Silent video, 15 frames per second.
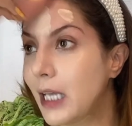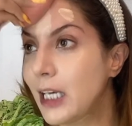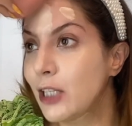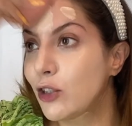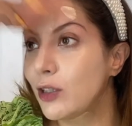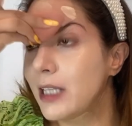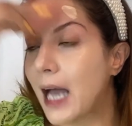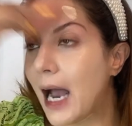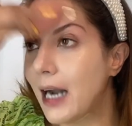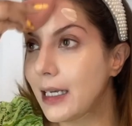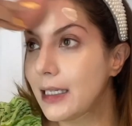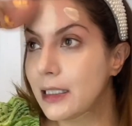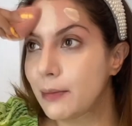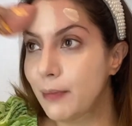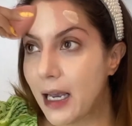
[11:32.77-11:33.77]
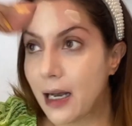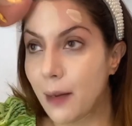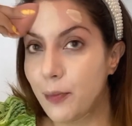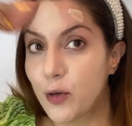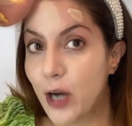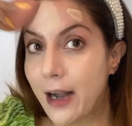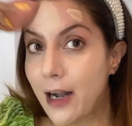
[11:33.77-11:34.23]
So that is
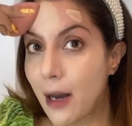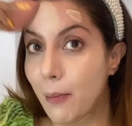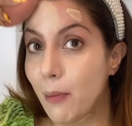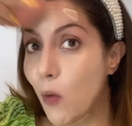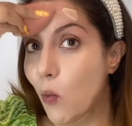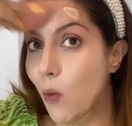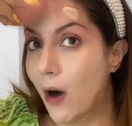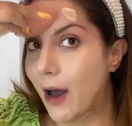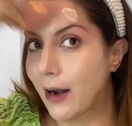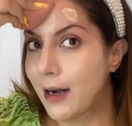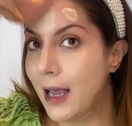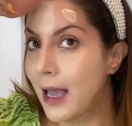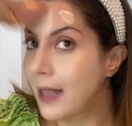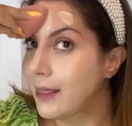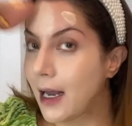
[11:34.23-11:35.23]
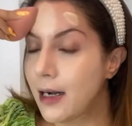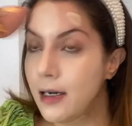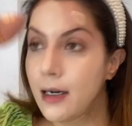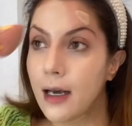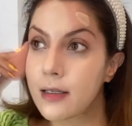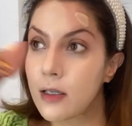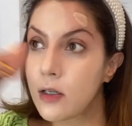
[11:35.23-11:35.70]
makeup trend number 1 that
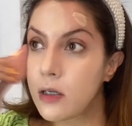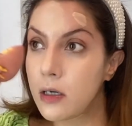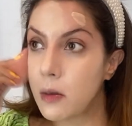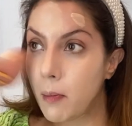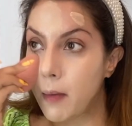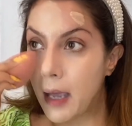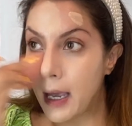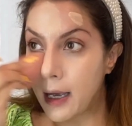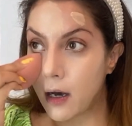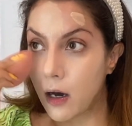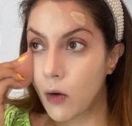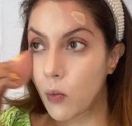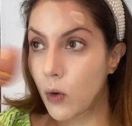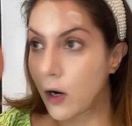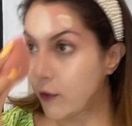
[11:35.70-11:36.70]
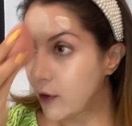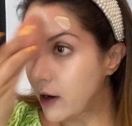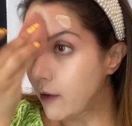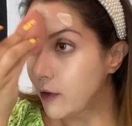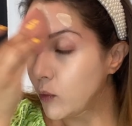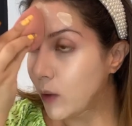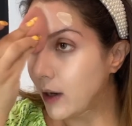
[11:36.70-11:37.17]
doesn't make a work for
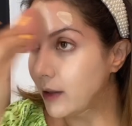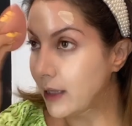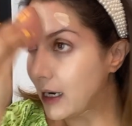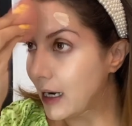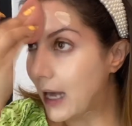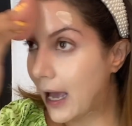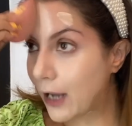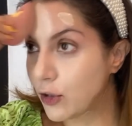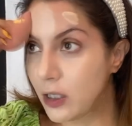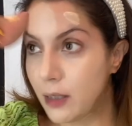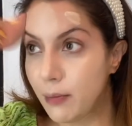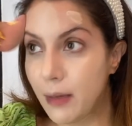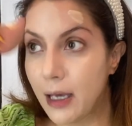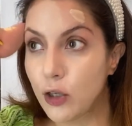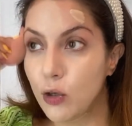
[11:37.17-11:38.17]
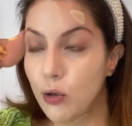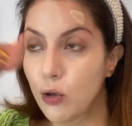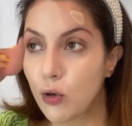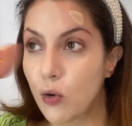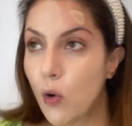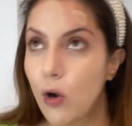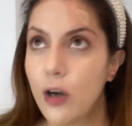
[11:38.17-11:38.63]
everyone, that will actually make you
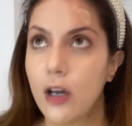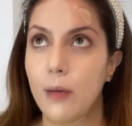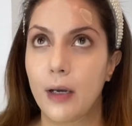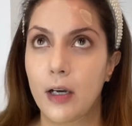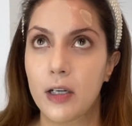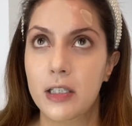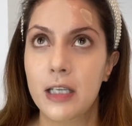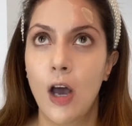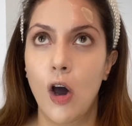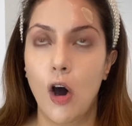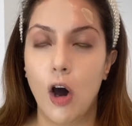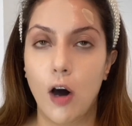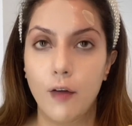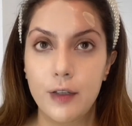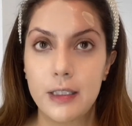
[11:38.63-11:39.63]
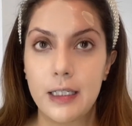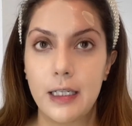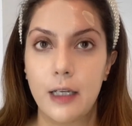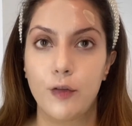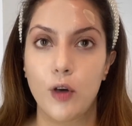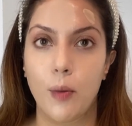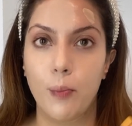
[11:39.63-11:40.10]
look older, because obviously
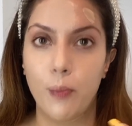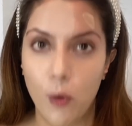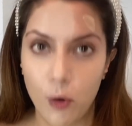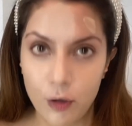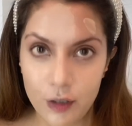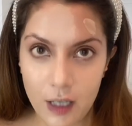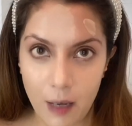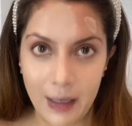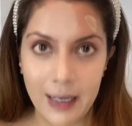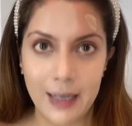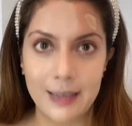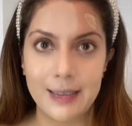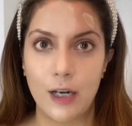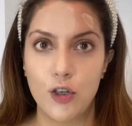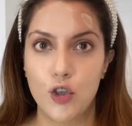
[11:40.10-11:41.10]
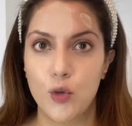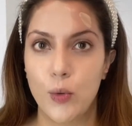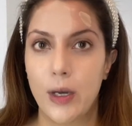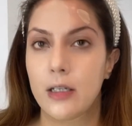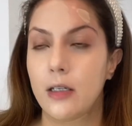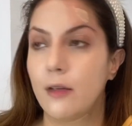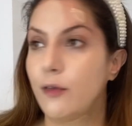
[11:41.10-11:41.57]
if your pores are being
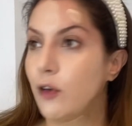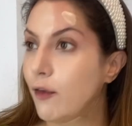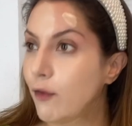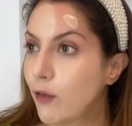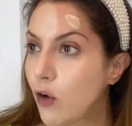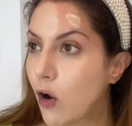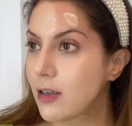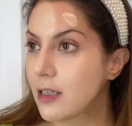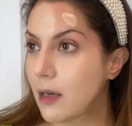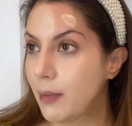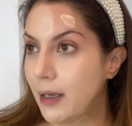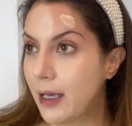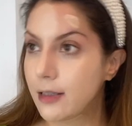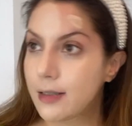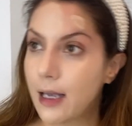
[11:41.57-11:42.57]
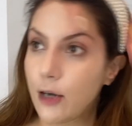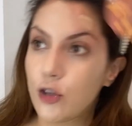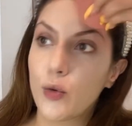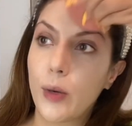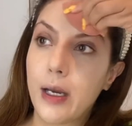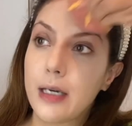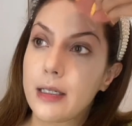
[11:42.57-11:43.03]
accentuated, if your flaws are being
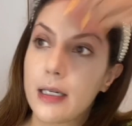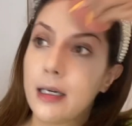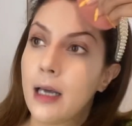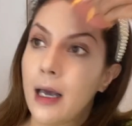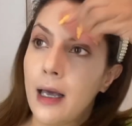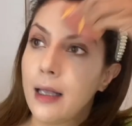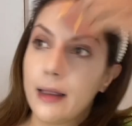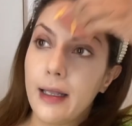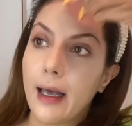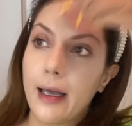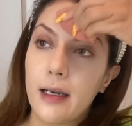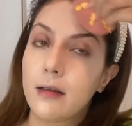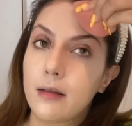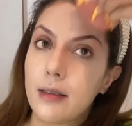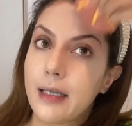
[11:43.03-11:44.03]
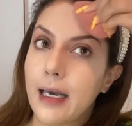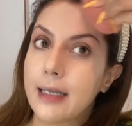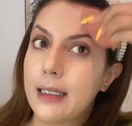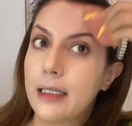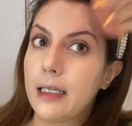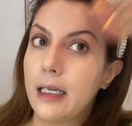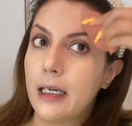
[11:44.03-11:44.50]
accentuated, then kaise
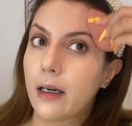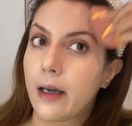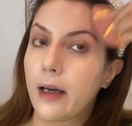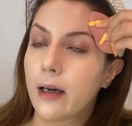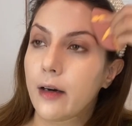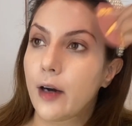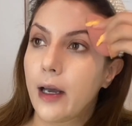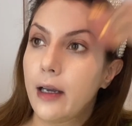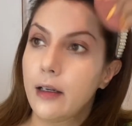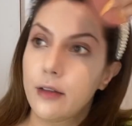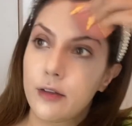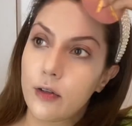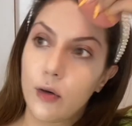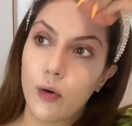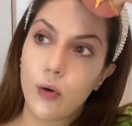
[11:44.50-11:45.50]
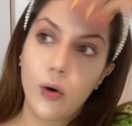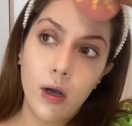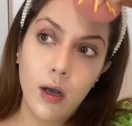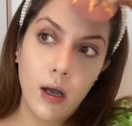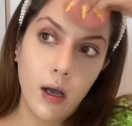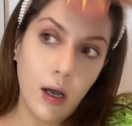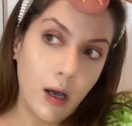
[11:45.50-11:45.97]
theek lagega, right? So
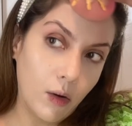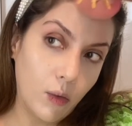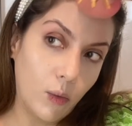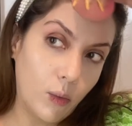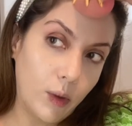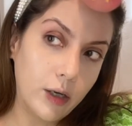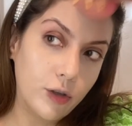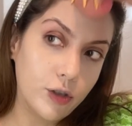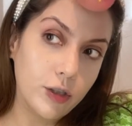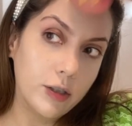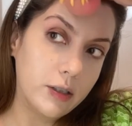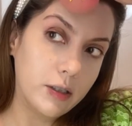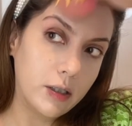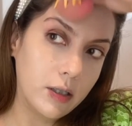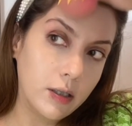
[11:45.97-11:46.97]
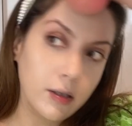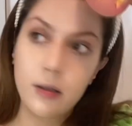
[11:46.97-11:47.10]
we're just...